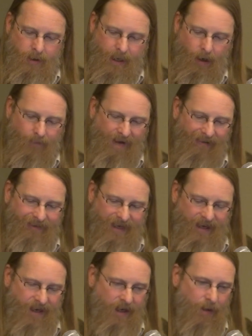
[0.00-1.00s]
in our
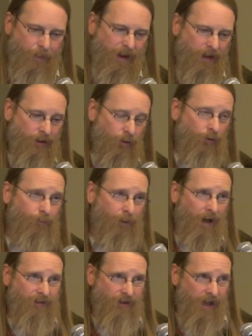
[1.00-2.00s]
Validated Independent News
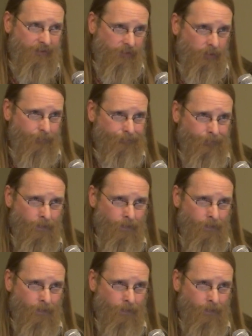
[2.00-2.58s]
Project,